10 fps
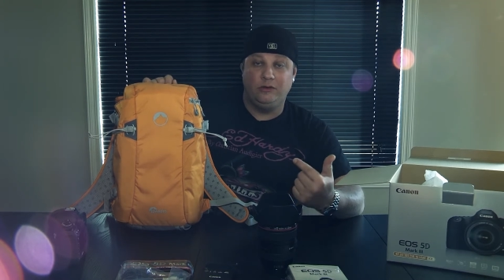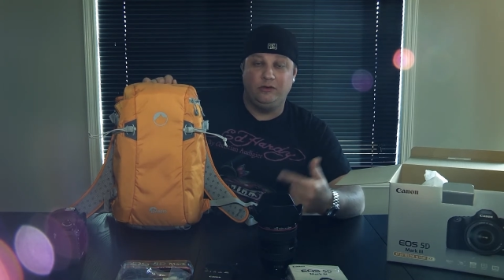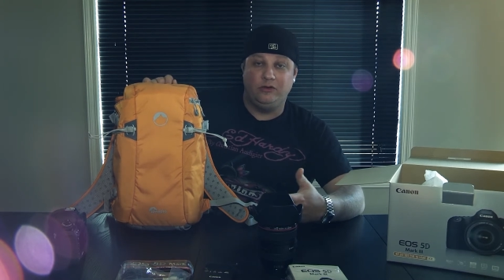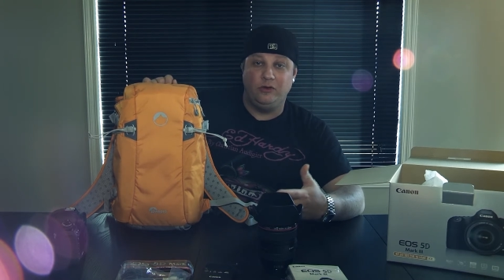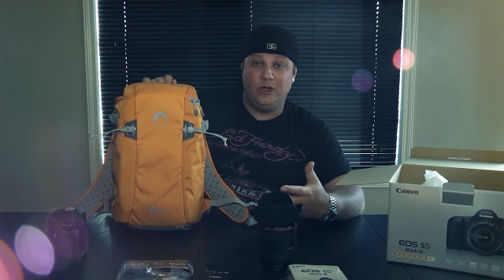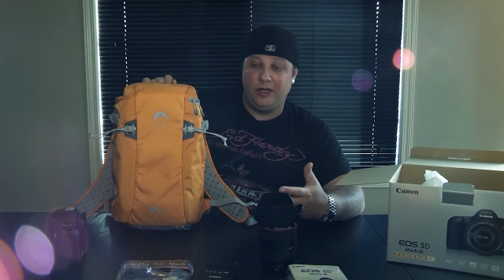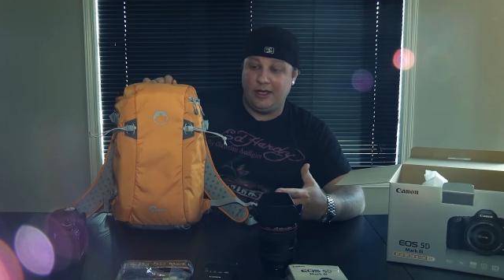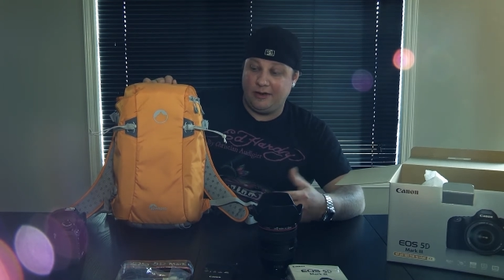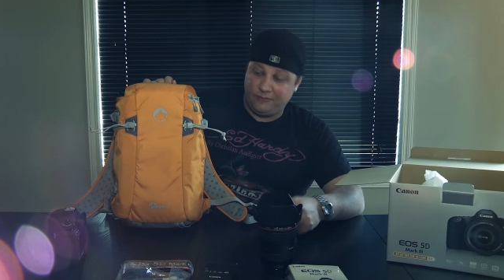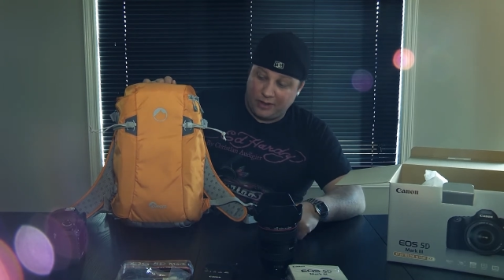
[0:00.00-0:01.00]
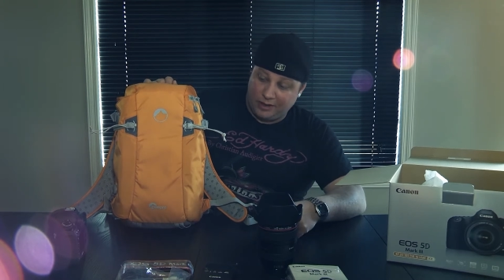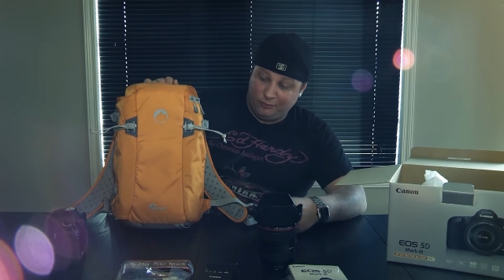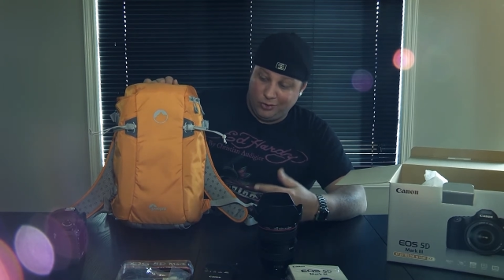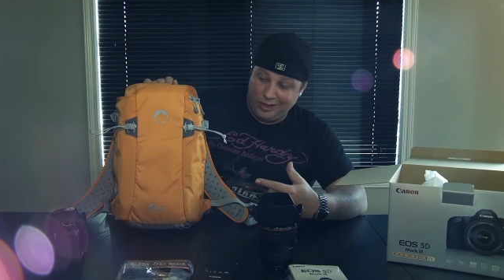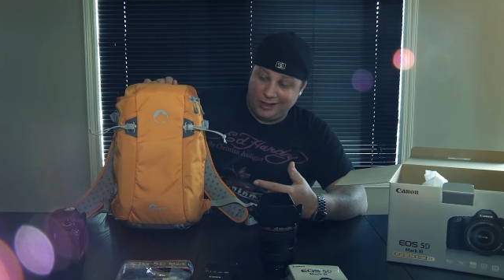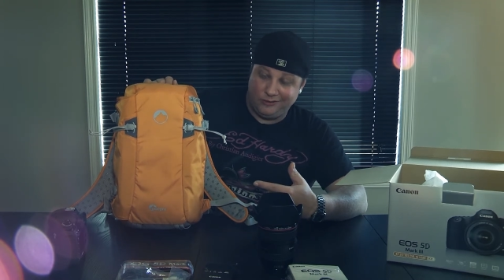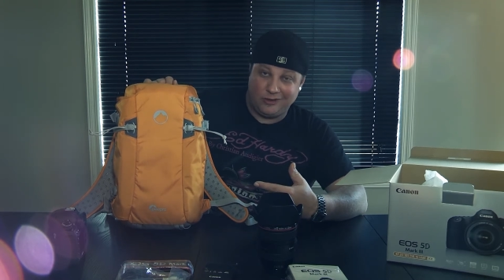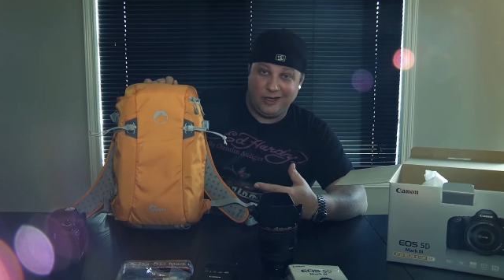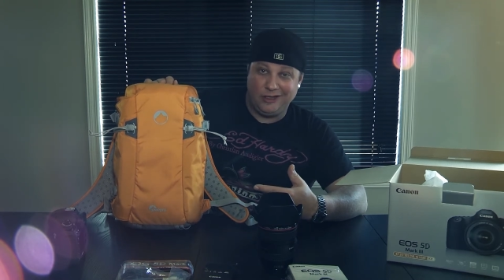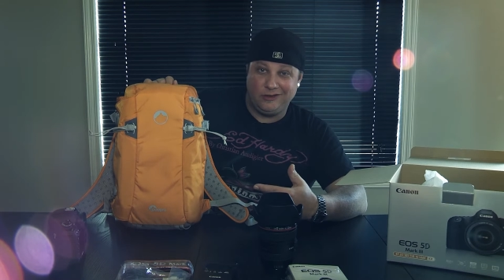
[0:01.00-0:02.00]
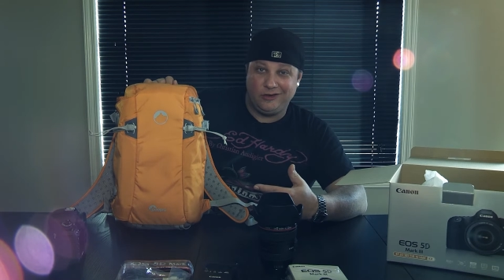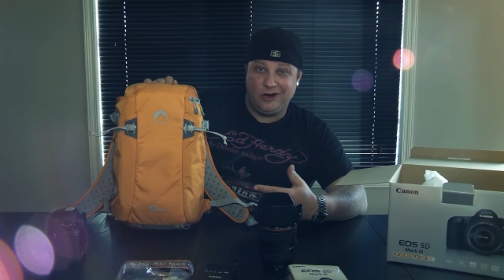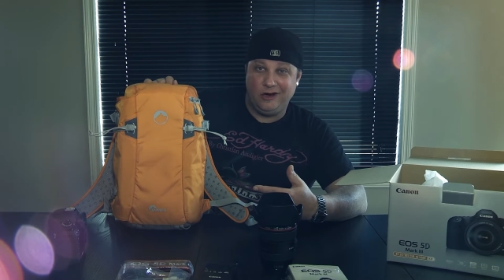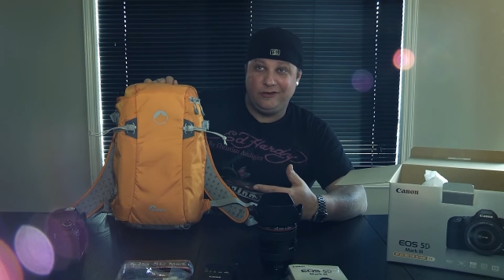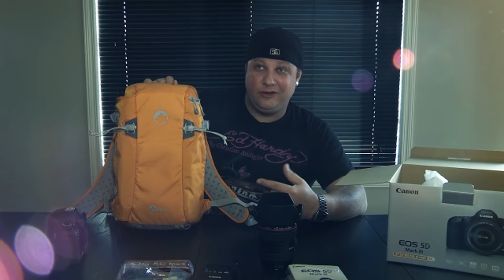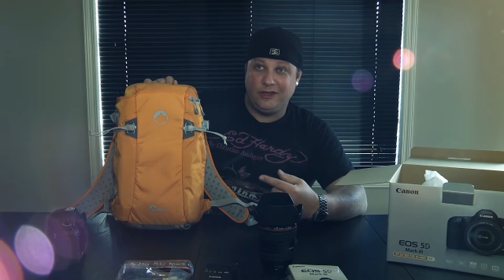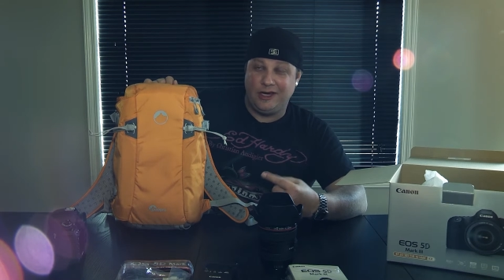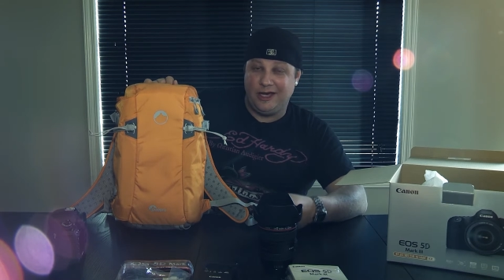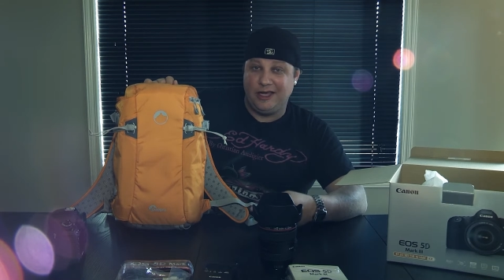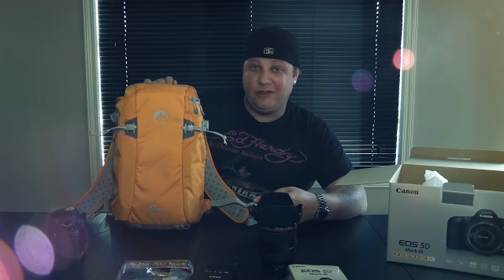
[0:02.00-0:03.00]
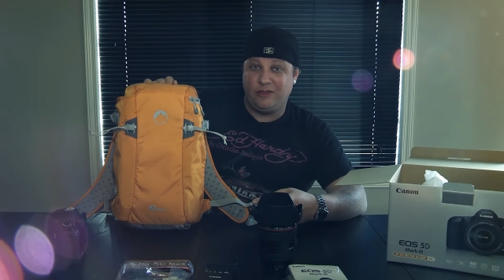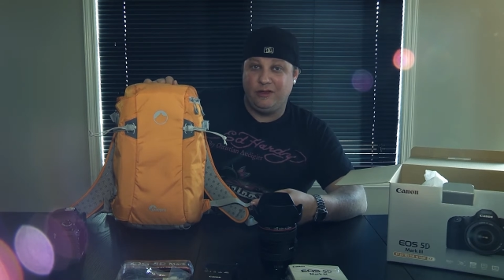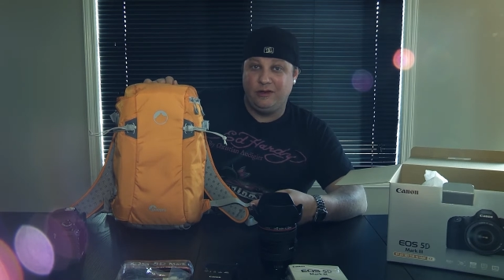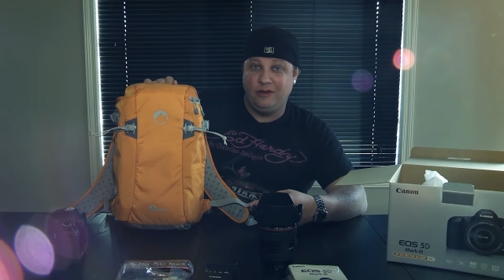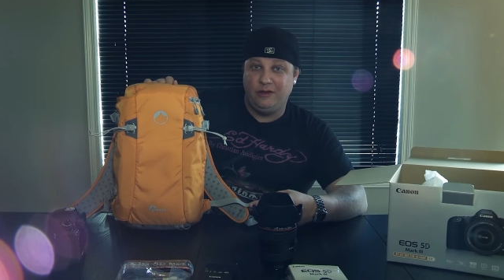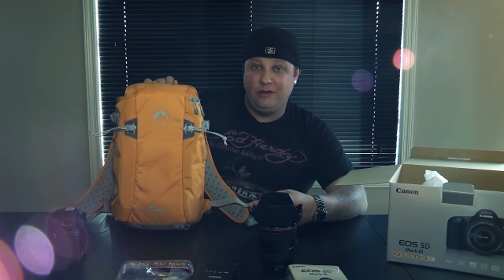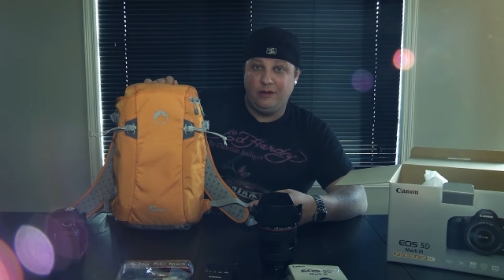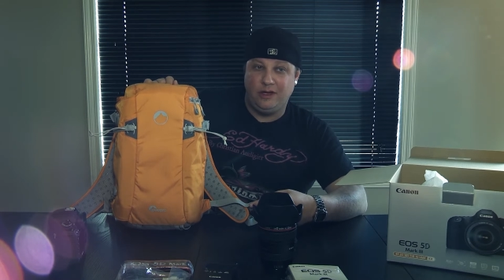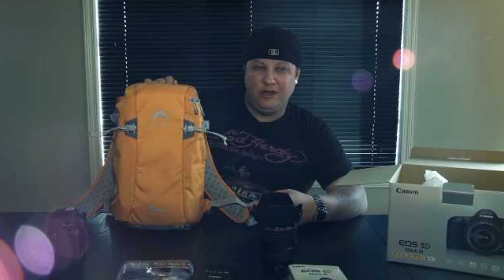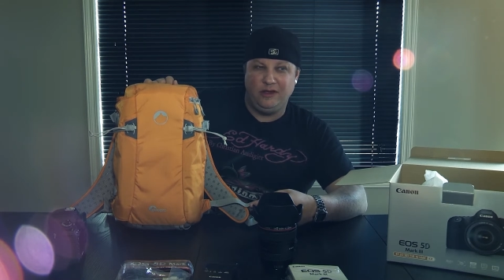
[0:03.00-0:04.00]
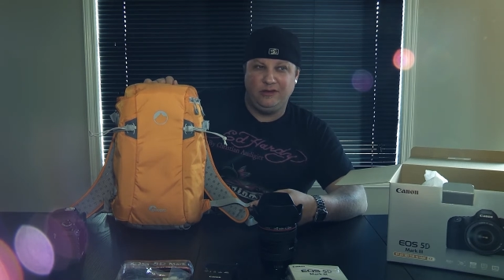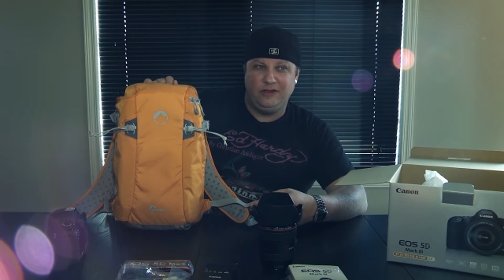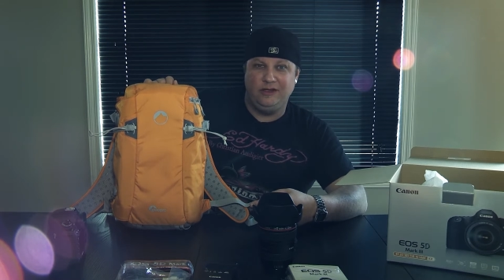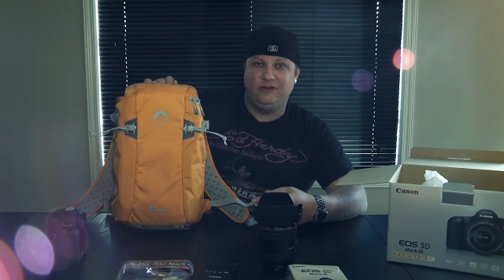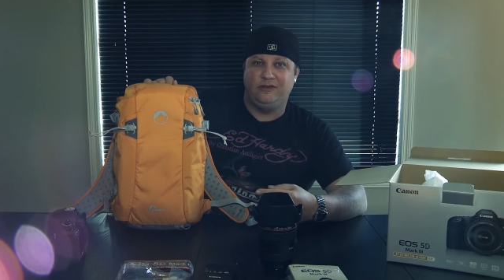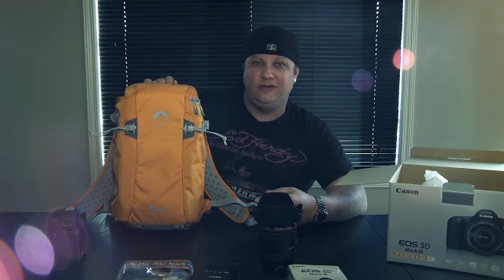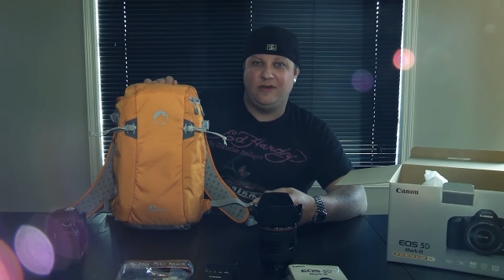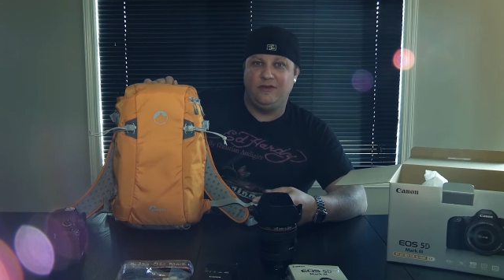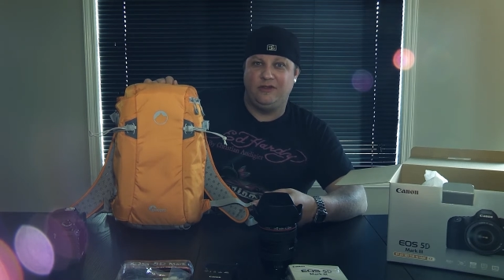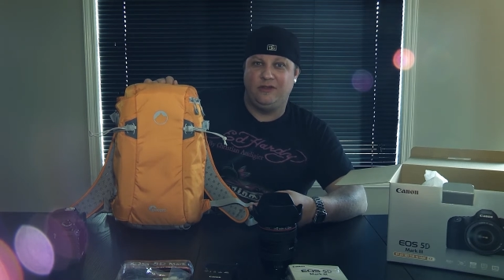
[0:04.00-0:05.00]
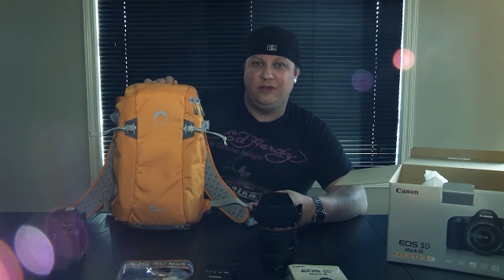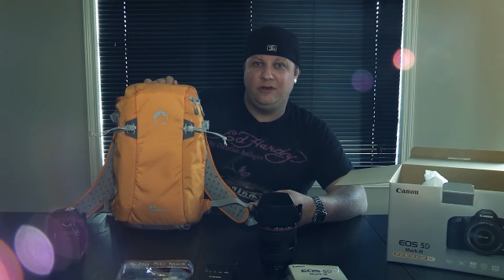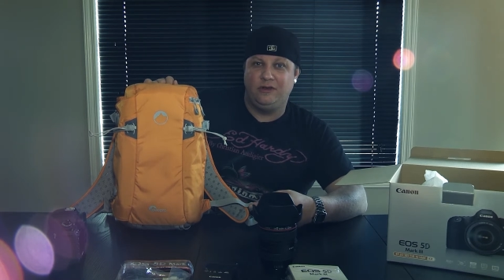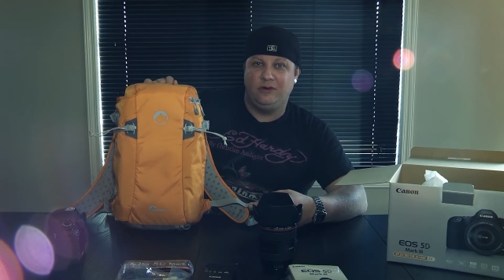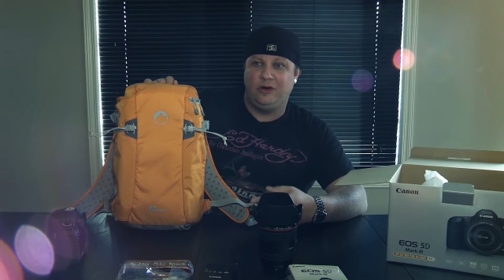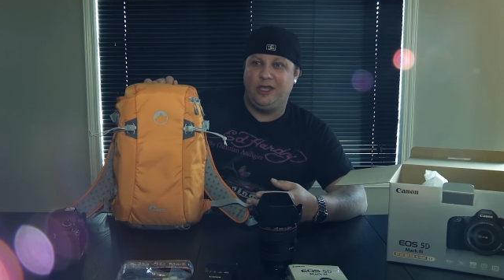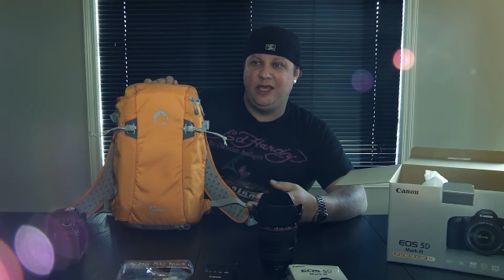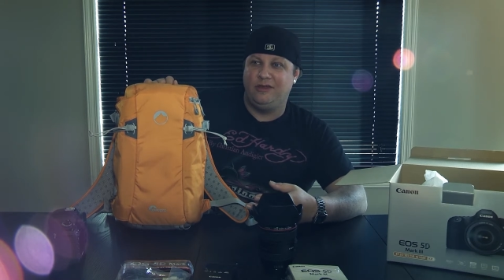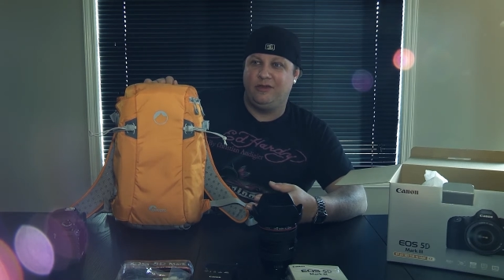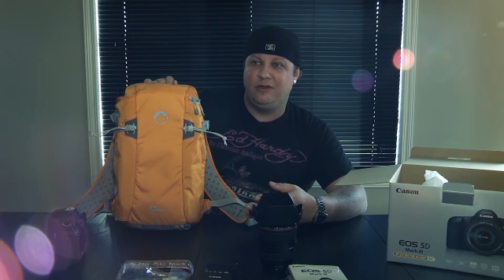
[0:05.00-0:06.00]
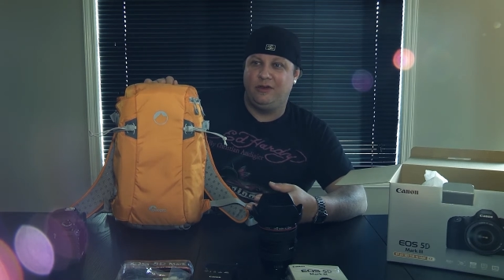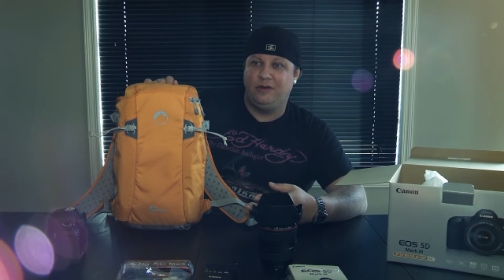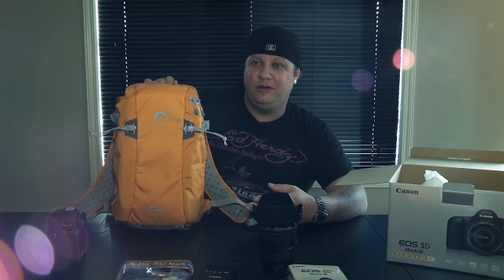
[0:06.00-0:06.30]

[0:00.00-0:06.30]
Soon I'll have, as I get the cards on the 9th, I think today is the 7th or the 8th.